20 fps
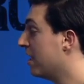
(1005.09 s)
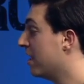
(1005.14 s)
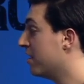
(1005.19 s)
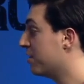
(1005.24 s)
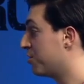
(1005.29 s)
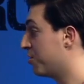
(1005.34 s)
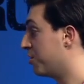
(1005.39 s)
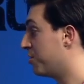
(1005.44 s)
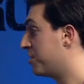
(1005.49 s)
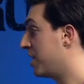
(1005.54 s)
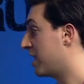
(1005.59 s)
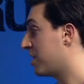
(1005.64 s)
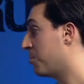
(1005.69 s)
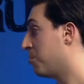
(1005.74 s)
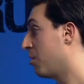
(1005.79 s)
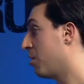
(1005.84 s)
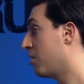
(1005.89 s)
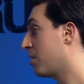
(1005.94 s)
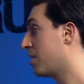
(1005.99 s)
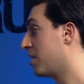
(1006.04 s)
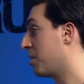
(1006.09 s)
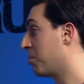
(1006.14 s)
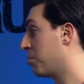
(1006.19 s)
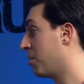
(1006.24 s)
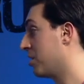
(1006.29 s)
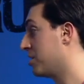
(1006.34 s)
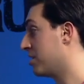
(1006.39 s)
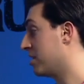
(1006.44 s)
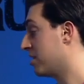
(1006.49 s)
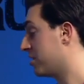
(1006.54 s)
So they take the marketing
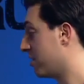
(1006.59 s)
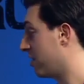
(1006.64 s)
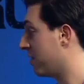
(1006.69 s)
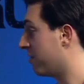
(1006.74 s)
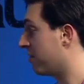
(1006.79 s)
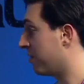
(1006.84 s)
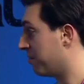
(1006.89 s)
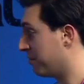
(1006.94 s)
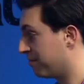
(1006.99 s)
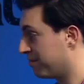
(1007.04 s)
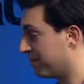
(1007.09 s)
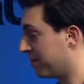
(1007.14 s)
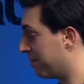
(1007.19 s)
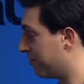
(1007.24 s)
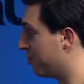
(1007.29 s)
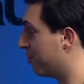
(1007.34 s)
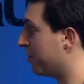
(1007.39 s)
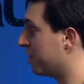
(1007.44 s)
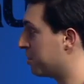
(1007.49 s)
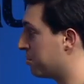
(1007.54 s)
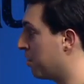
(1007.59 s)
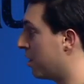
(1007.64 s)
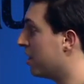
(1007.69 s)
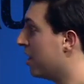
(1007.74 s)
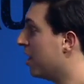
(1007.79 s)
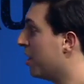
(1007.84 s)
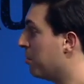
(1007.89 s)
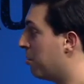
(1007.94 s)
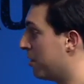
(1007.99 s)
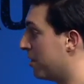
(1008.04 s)
budget, sorry if I'm, I'm doing this, but,
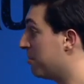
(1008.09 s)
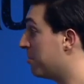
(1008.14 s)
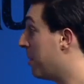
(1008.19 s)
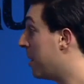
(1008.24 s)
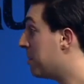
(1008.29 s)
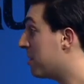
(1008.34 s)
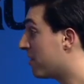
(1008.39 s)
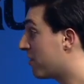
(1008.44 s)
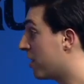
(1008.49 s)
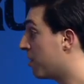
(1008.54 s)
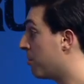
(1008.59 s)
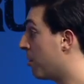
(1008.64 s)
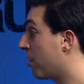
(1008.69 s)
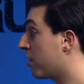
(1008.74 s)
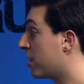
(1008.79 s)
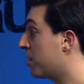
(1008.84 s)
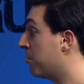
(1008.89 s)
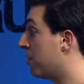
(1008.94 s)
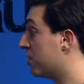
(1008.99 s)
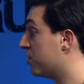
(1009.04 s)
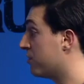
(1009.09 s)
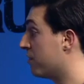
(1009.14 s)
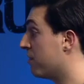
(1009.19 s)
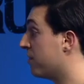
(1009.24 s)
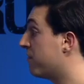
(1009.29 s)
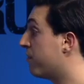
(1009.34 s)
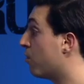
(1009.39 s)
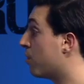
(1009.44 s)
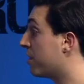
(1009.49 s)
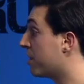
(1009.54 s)
but maybe they've got a marketing budget of
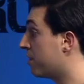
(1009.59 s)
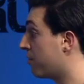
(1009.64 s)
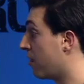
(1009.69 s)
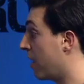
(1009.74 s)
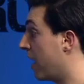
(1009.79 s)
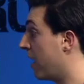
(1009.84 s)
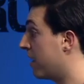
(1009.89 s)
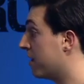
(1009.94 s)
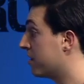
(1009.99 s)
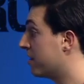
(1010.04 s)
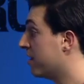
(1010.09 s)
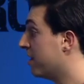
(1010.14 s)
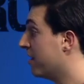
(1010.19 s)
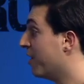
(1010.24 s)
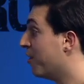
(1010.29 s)
forty grand.